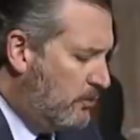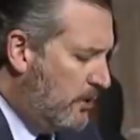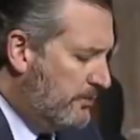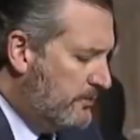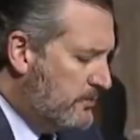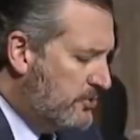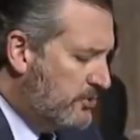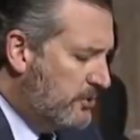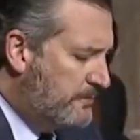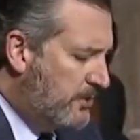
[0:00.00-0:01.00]
Quote,
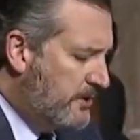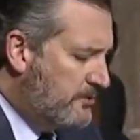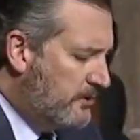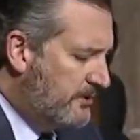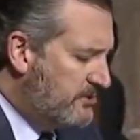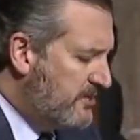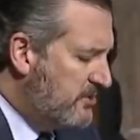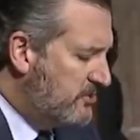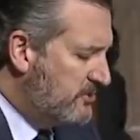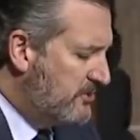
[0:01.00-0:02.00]
third-party
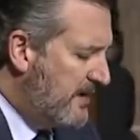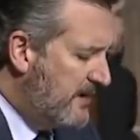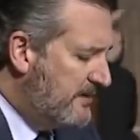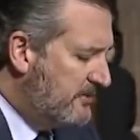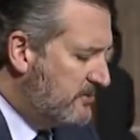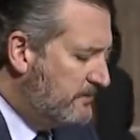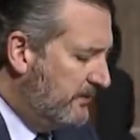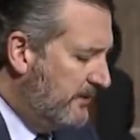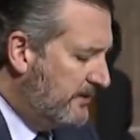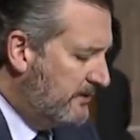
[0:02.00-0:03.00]
organizations, candidates, and
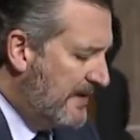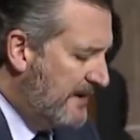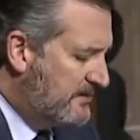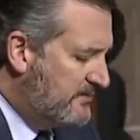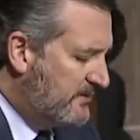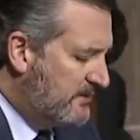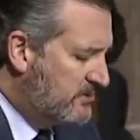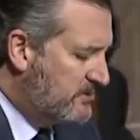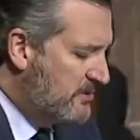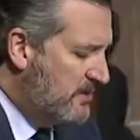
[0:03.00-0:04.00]
political
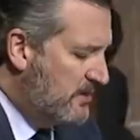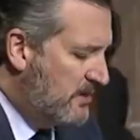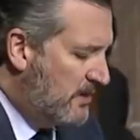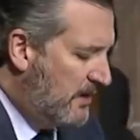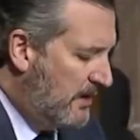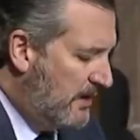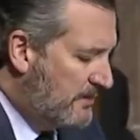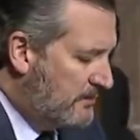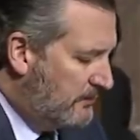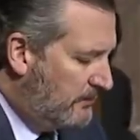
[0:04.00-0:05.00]
activists,
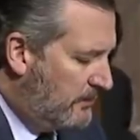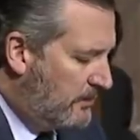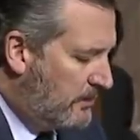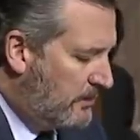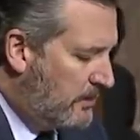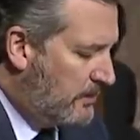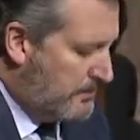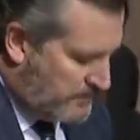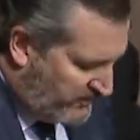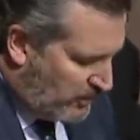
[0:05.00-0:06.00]

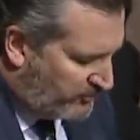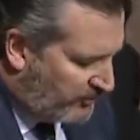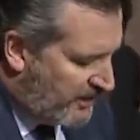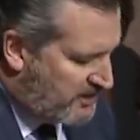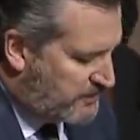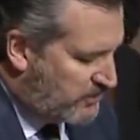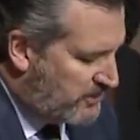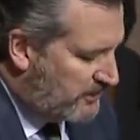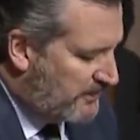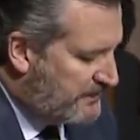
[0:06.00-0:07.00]
voter fraud is
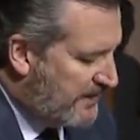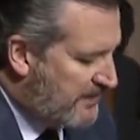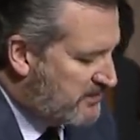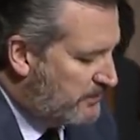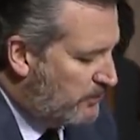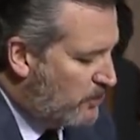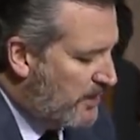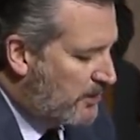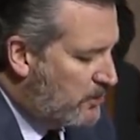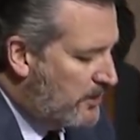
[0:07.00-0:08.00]
particularly possible
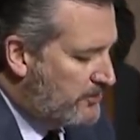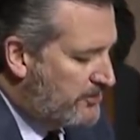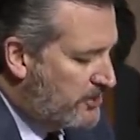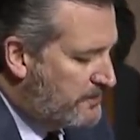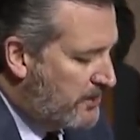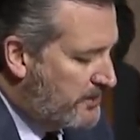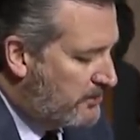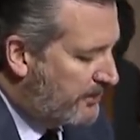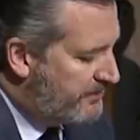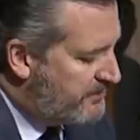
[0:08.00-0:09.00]
where, quote, third-party
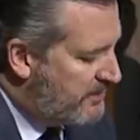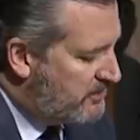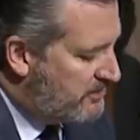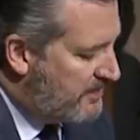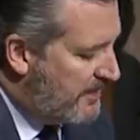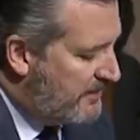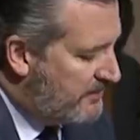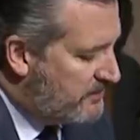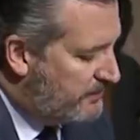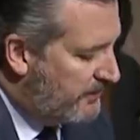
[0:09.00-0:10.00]
organizations,
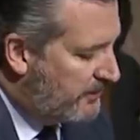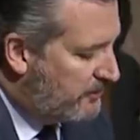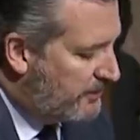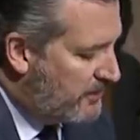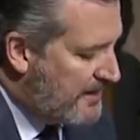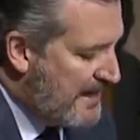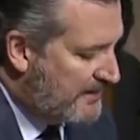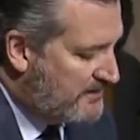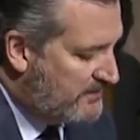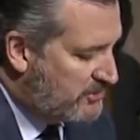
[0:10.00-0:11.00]
candidates, and political party
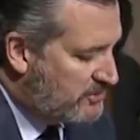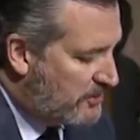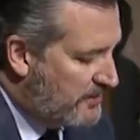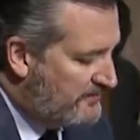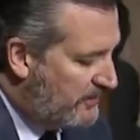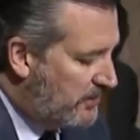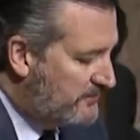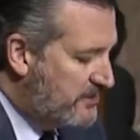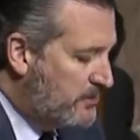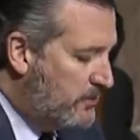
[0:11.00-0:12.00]
activists are
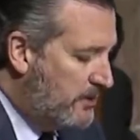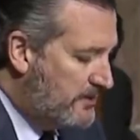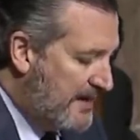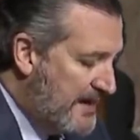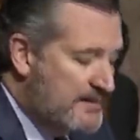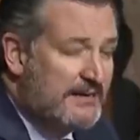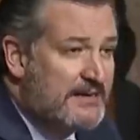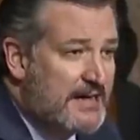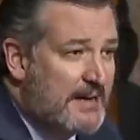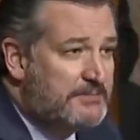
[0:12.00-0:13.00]
involved in, quote,
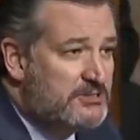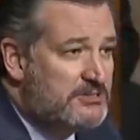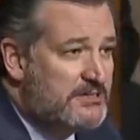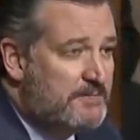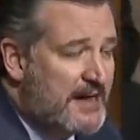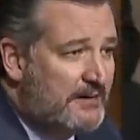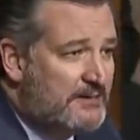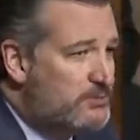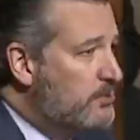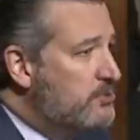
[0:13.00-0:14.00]
handling absentee
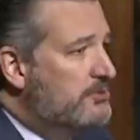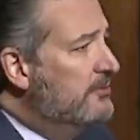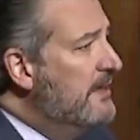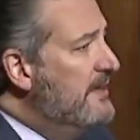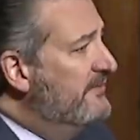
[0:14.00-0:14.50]
ballots. Would you